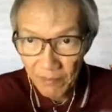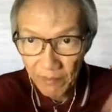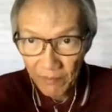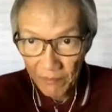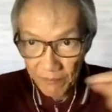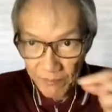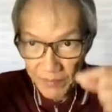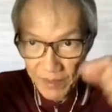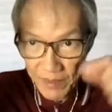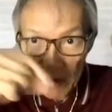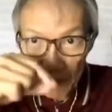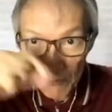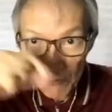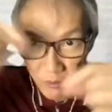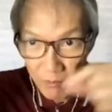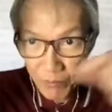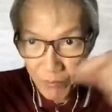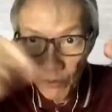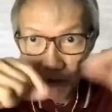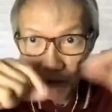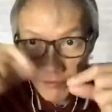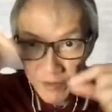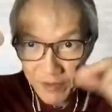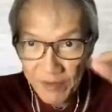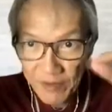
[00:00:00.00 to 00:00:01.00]
we have to
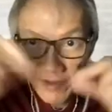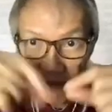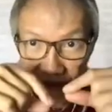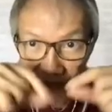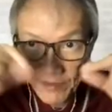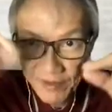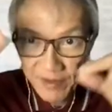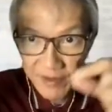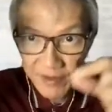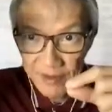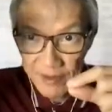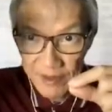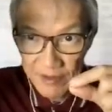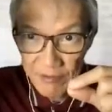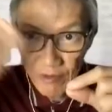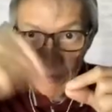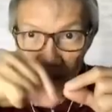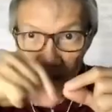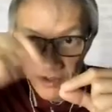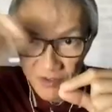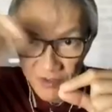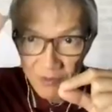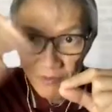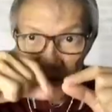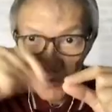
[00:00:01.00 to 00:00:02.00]
move the
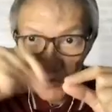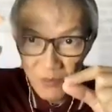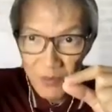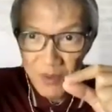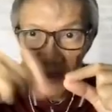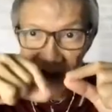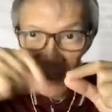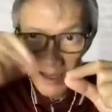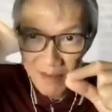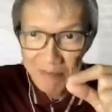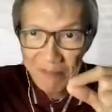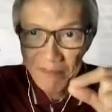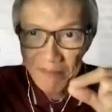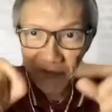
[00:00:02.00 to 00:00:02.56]
information between them.